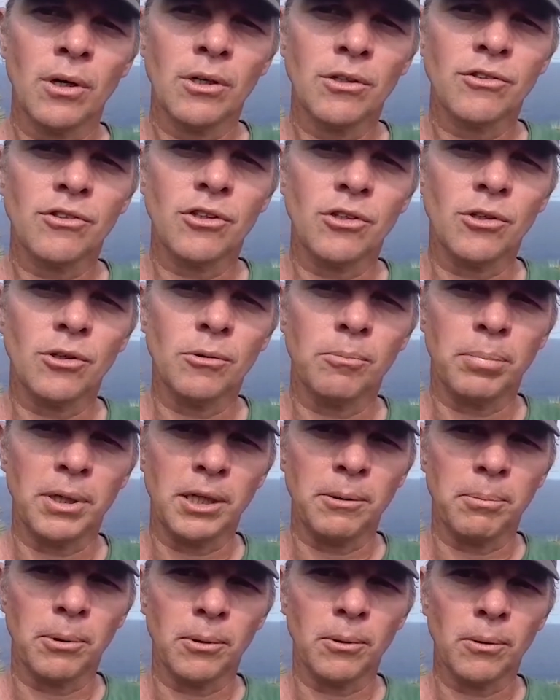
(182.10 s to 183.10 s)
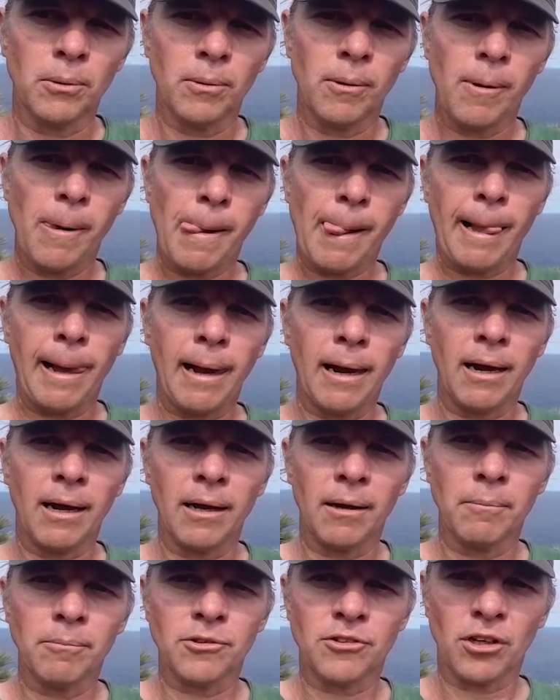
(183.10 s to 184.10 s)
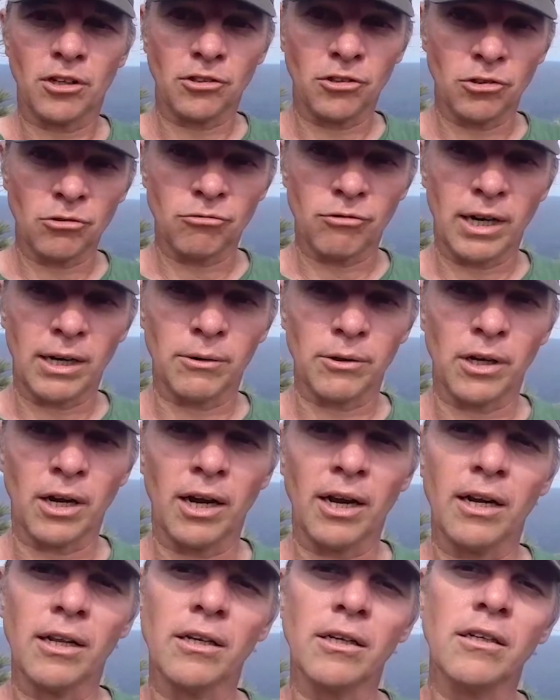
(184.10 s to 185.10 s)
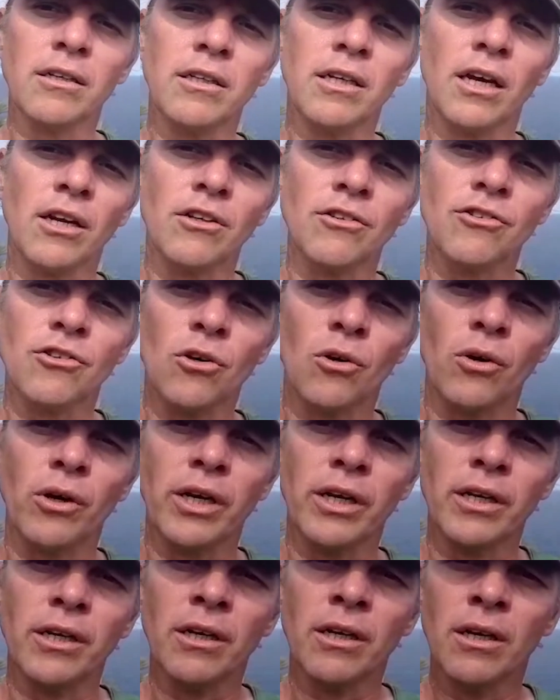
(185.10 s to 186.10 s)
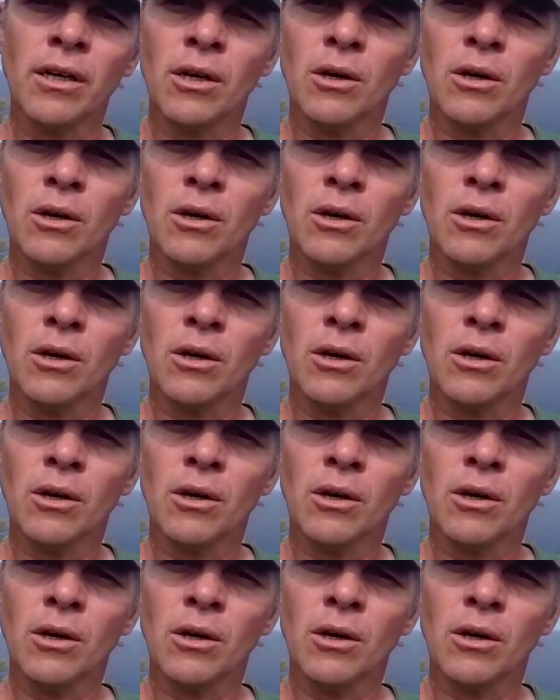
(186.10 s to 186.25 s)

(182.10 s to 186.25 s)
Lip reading: to people, such as Round Island, Gunners Coin,